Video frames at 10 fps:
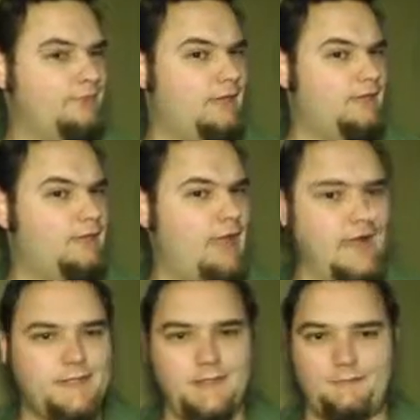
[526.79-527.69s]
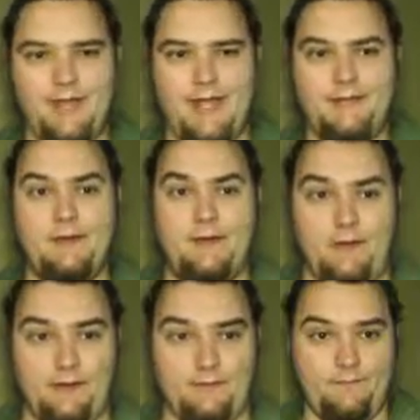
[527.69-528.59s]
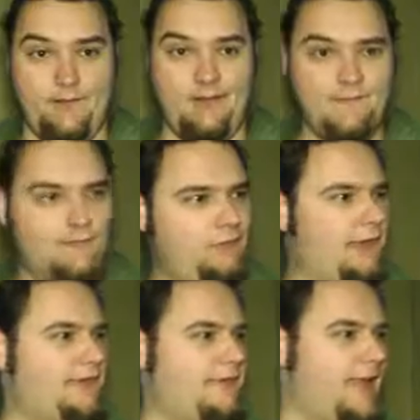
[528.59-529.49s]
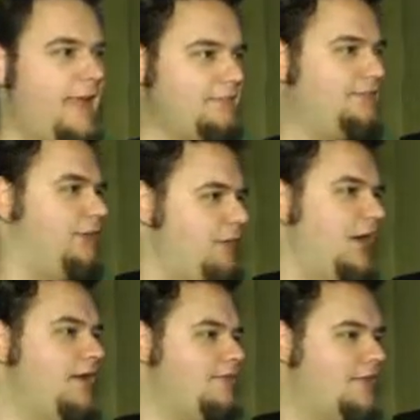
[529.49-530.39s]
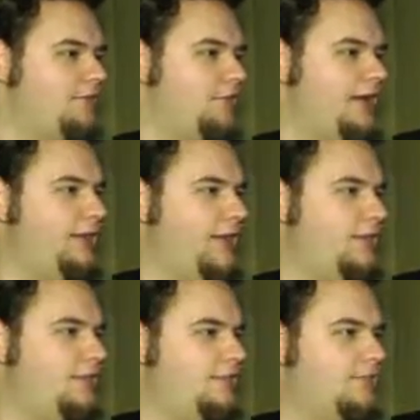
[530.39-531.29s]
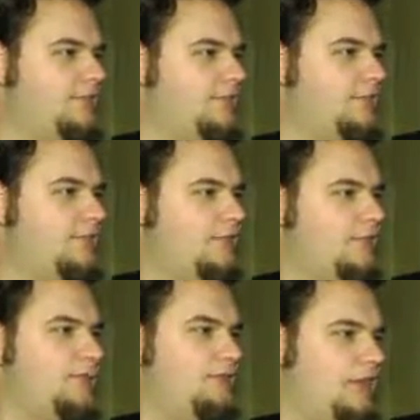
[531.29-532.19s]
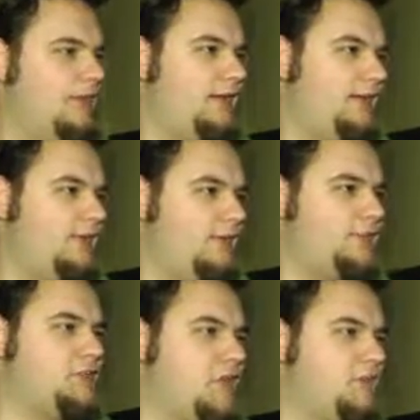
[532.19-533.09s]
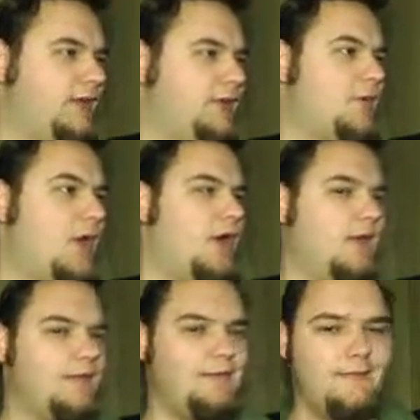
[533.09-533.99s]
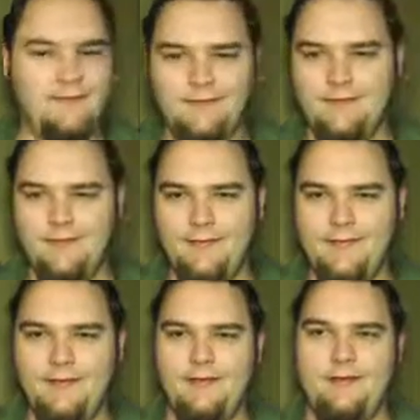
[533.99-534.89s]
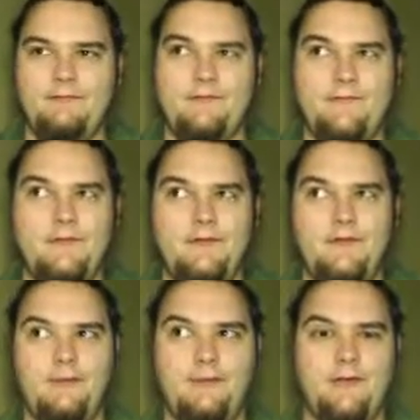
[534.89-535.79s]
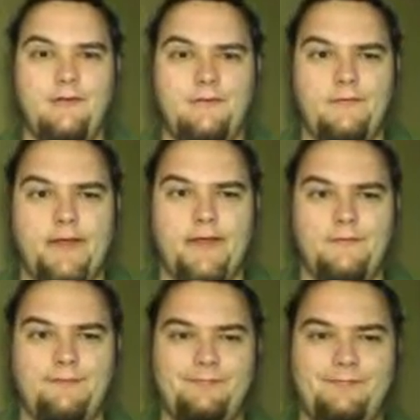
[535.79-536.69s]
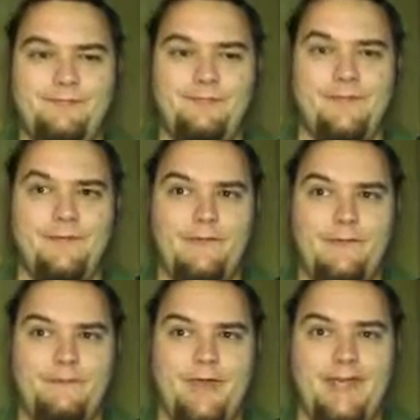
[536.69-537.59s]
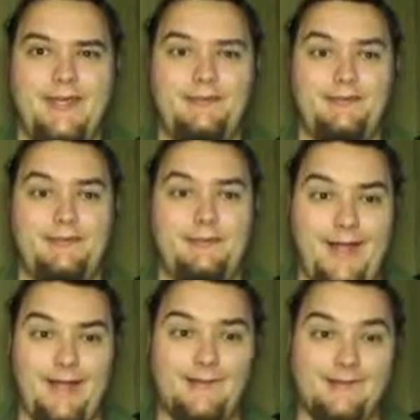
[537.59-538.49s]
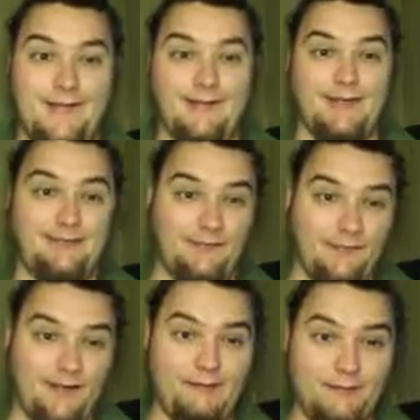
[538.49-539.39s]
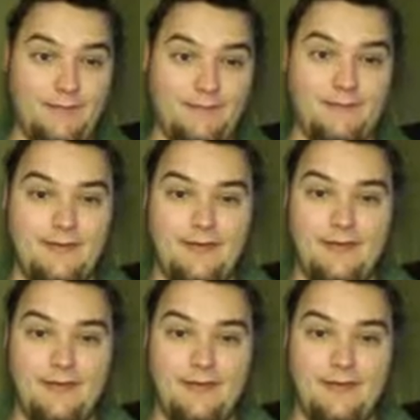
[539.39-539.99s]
No reaction of pain at all. And he just sort of looks at the guy like, "Come on, dude, really? Really? You're going to shoot me? Come on." I'm like, dude, you move at the speed of light, technically, in the comic books.